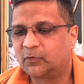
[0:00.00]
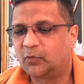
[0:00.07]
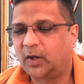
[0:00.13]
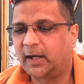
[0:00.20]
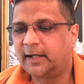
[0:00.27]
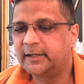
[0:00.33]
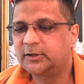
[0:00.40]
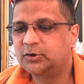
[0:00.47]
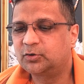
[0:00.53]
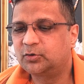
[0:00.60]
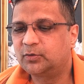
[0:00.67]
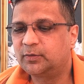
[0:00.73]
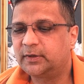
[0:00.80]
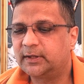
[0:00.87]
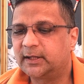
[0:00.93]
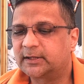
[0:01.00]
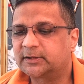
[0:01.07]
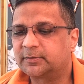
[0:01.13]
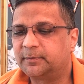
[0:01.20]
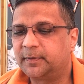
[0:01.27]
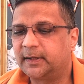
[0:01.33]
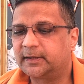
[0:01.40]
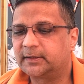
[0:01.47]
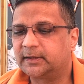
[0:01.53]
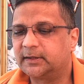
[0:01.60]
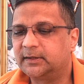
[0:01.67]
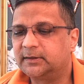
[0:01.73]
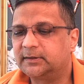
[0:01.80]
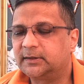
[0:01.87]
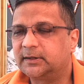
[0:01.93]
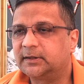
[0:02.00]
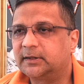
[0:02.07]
why should we expect anything